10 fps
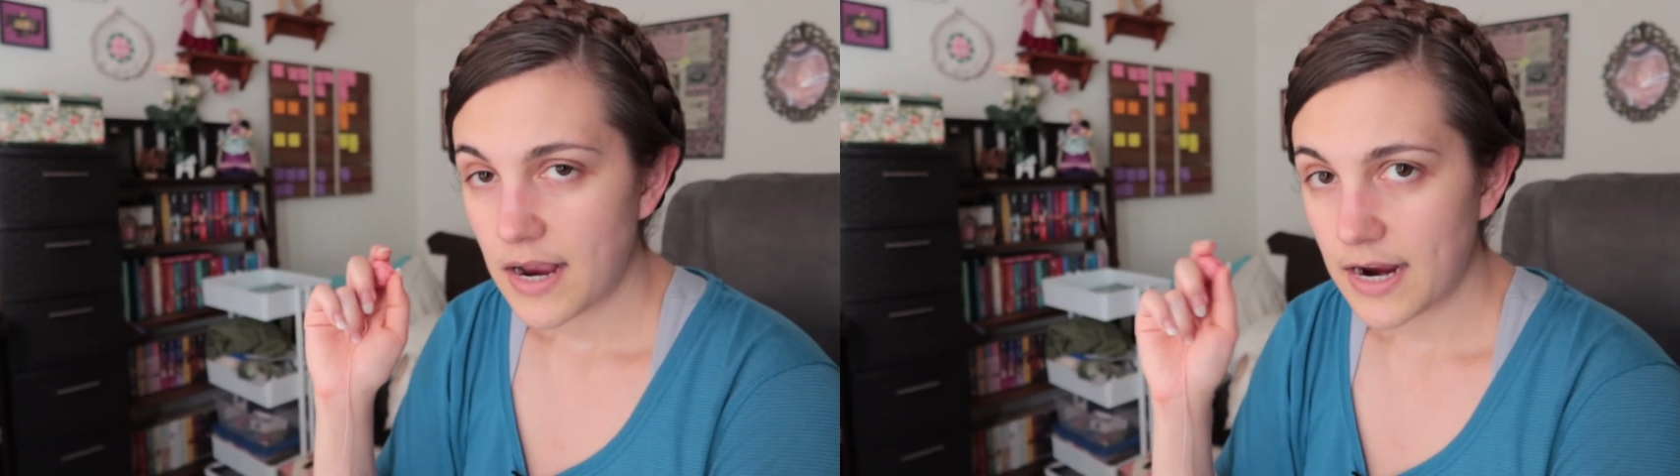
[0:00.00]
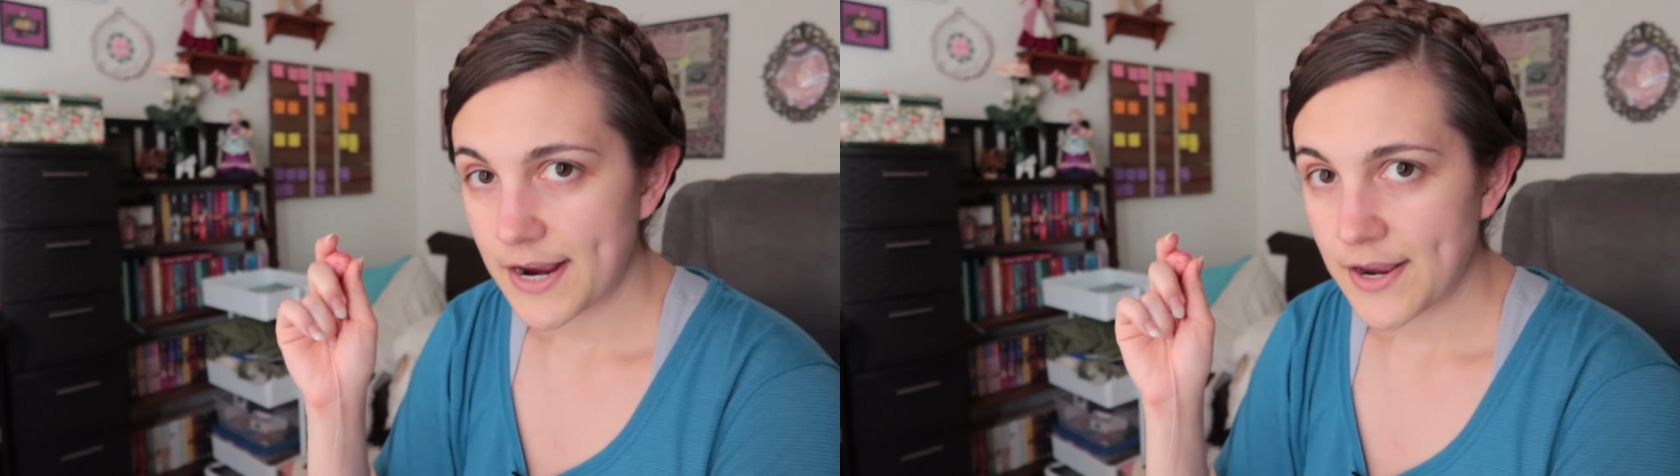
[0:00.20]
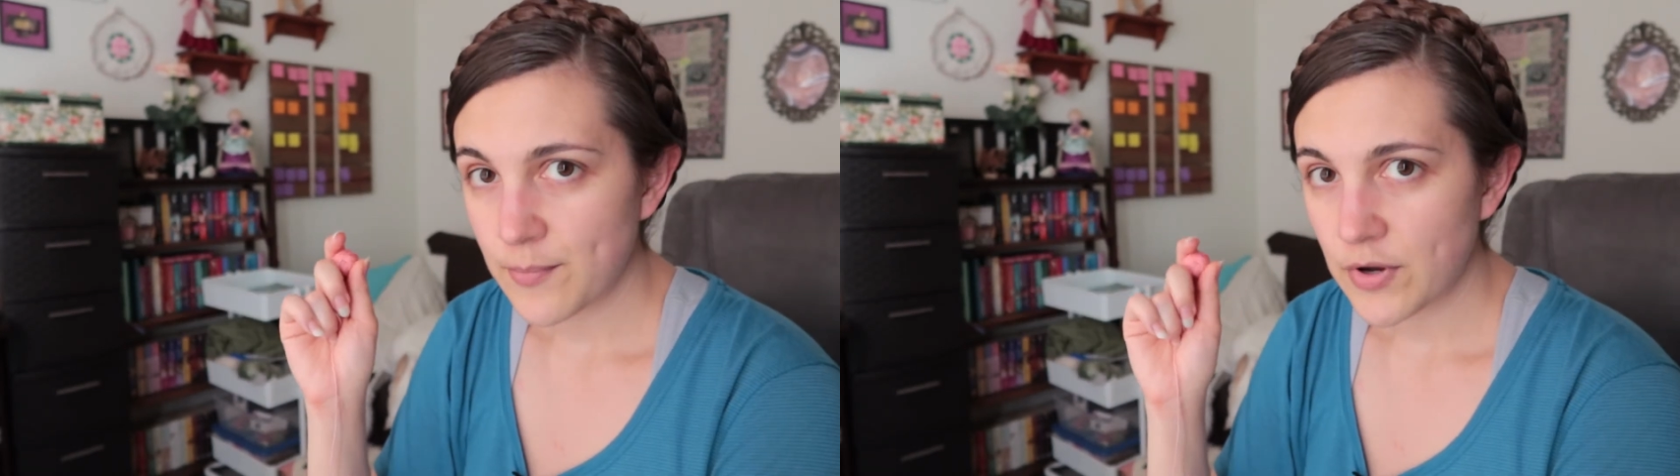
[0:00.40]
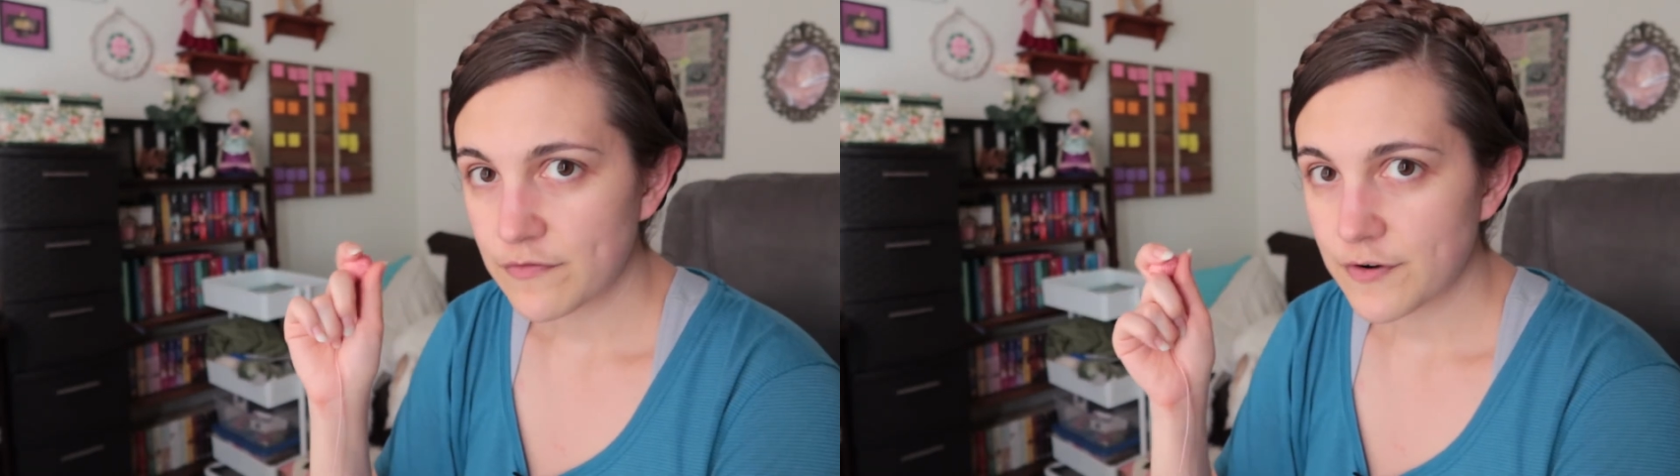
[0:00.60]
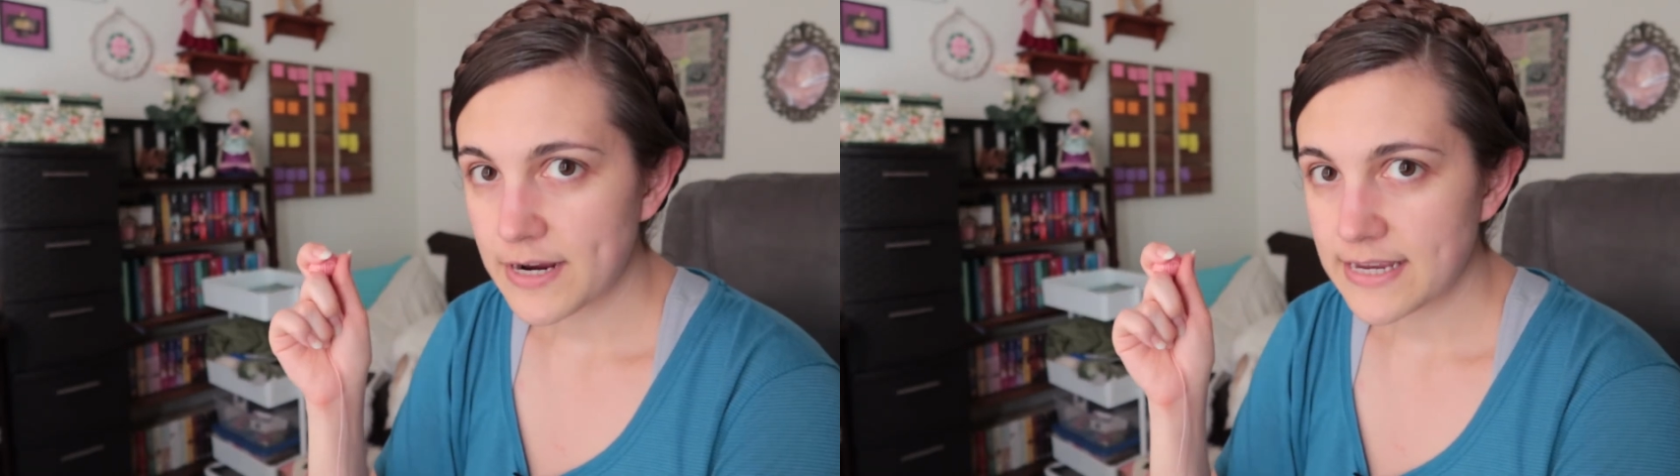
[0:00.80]
I'm
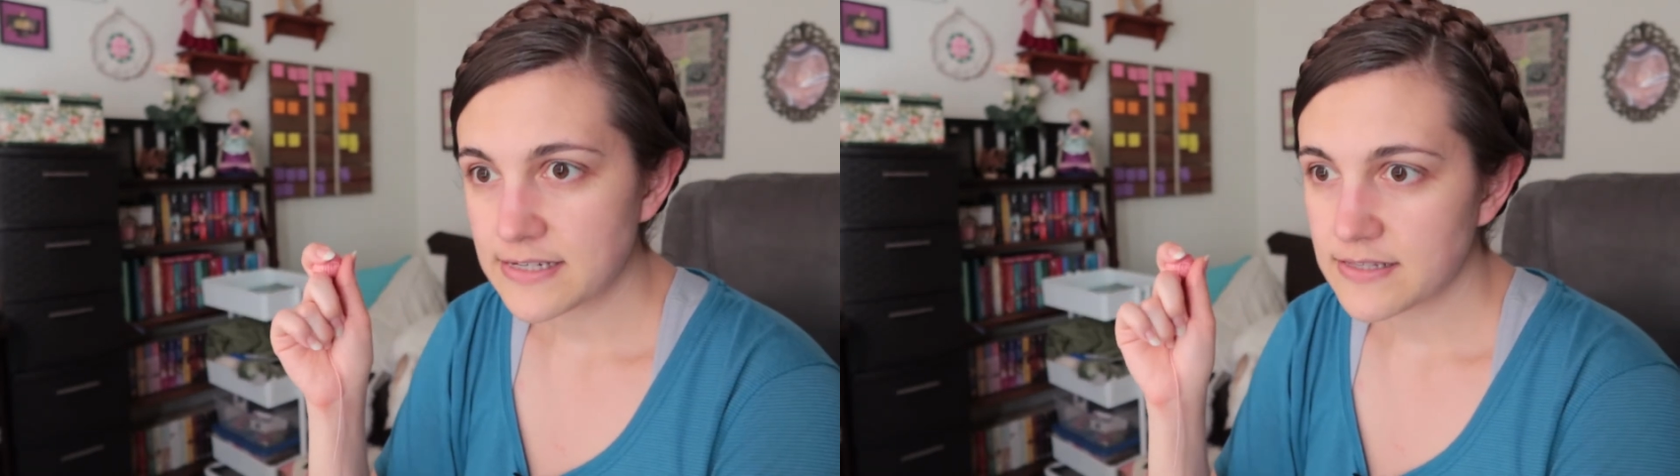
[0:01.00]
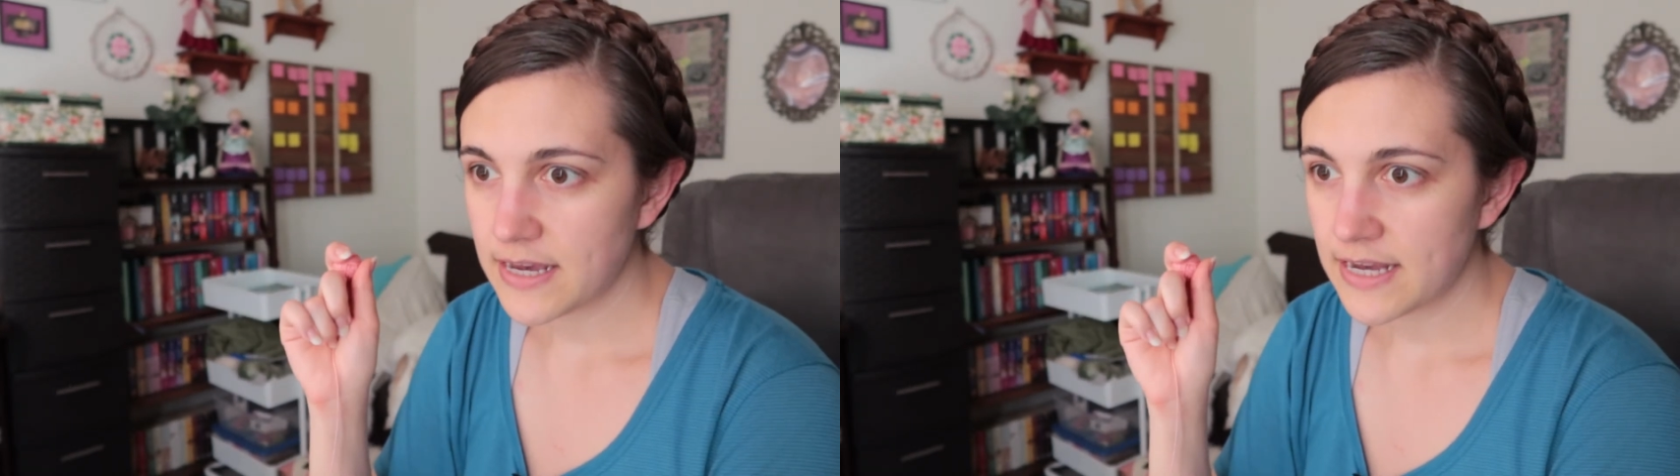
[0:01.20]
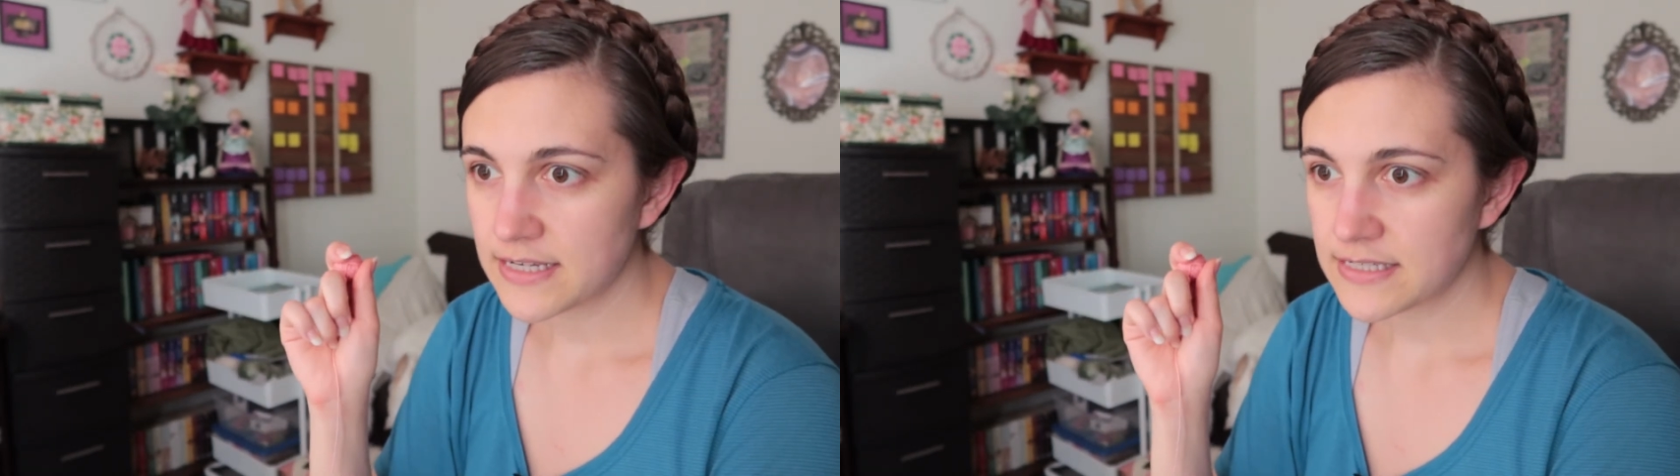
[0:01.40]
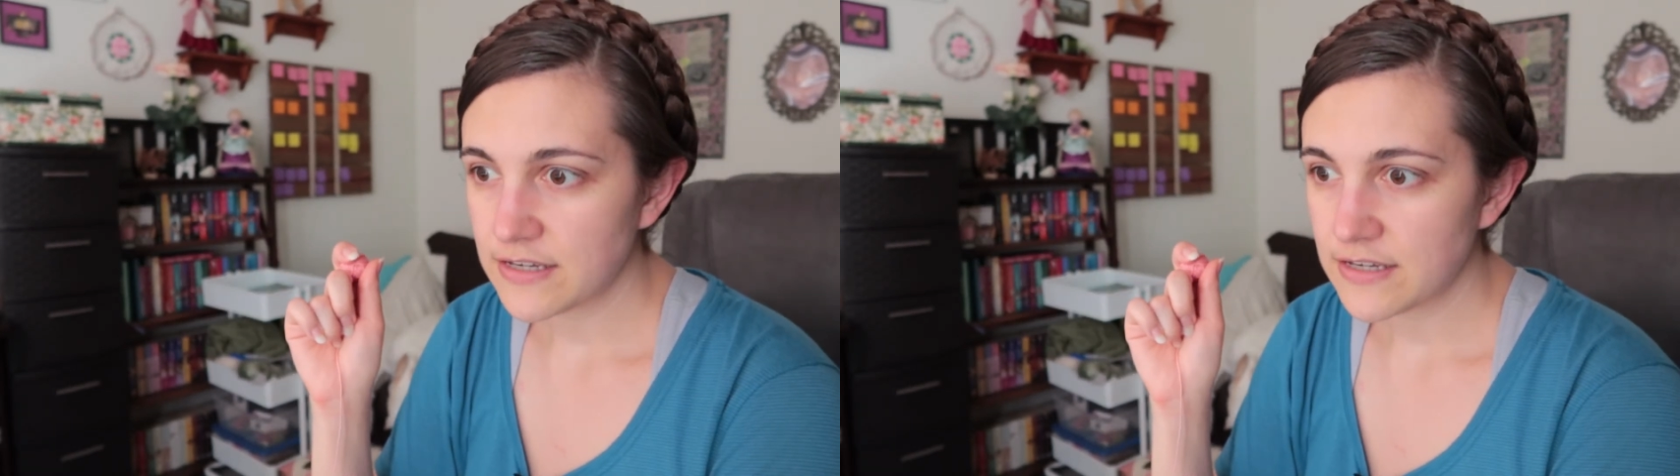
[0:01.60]
afraid that